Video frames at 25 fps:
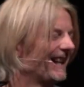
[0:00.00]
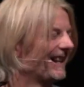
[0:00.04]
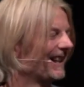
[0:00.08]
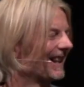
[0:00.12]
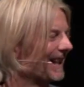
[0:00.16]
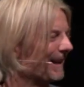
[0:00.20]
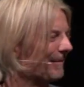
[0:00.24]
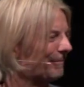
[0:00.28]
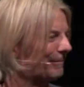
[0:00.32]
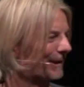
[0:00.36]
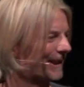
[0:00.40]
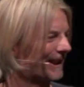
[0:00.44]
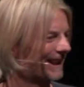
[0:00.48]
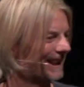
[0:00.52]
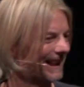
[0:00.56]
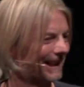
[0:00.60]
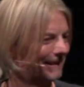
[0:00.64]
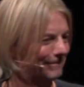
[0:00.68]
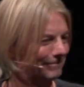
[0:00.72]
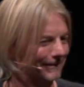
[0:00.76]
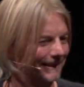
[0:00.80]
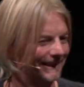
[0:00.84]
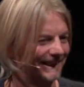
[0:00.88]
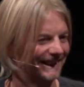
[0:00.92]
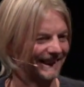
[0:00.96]
I am what I
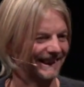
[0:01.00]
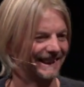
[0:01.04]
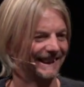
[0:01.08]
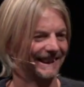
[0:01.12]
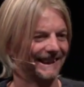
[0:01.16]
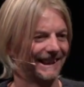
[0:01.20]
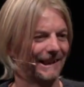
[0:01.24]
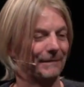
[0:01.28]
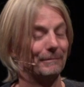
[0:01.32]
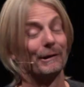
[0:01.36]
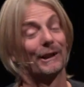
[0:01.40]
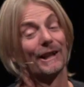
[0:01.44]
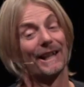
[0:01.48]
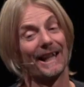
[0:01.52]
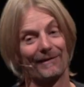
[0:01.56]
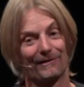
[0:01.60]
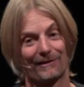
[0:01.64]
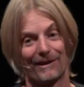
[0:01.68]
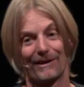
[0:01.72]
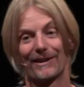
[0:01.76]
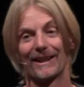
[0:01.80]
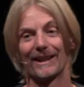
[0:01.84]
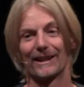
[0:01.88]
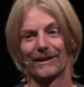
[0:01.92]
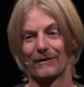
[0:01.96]
am. And we're going to have
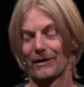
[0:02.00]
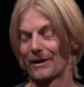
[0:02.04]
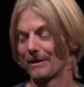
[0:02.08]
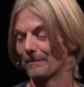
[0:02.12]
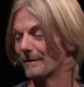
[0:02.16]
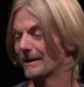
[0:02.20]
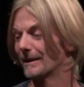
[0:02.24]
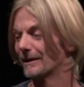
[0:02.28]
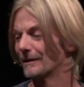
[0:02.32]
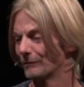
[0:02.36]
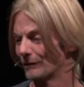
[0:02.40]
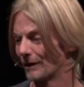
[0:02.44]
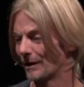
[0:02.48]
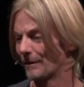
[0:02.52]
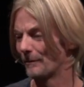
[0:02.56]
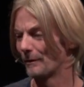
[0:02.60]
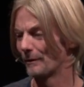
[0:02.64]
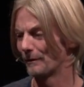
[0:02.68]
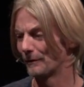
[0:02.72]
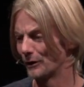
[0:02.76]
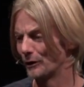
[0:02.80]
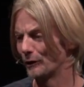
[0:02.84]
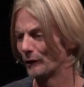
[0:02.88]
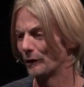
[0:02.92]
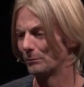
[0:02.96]
to think of something that rhymes
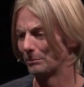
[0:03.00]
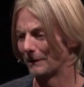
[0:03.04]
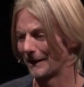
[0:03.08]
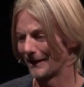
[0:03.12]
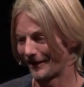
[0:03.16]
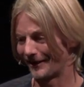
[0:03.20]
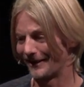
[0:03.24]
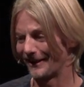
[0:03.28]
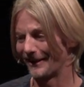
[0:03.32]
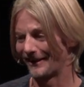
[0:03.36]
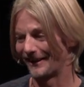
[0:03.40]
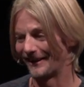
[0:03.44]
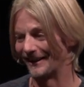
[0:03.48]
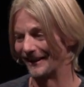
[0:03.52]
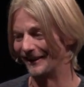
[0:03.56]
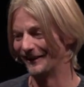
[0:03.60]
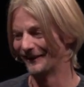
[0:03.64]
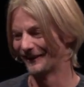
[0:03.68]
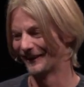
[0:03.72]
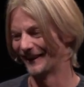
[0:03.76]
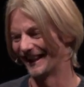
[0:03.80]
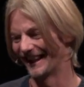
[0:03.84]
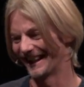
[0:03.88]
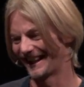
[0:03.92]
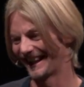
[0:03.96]
with neuroplasticity,
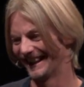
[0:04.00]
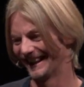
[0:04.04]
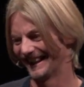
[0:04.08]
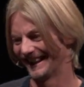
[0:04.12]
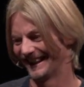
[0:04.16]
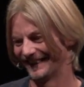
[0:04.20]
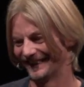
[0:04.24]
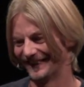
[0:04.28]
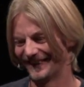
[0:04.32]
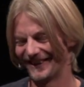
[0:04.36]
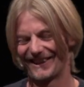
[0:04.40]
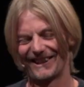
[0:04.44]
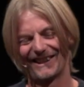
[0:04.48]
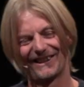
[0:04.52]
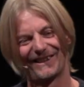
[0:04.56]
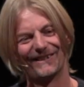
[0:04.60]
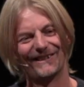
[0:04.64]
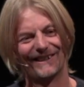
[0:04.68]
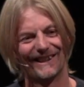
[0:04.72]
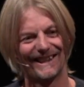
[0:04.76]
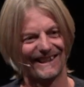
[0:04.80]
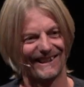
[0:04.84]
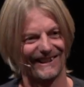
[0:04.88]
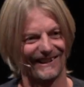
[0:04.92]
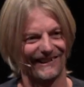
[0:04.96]
right? Which is
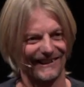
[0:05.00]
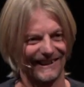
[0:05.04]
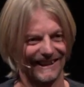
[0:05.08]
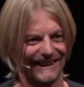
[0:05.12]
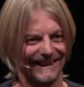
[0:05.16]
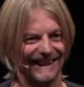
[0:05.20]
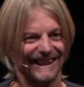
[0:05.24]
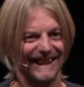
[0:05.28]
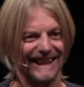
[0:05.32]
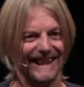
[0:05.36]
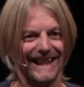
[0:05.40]
quite tricky.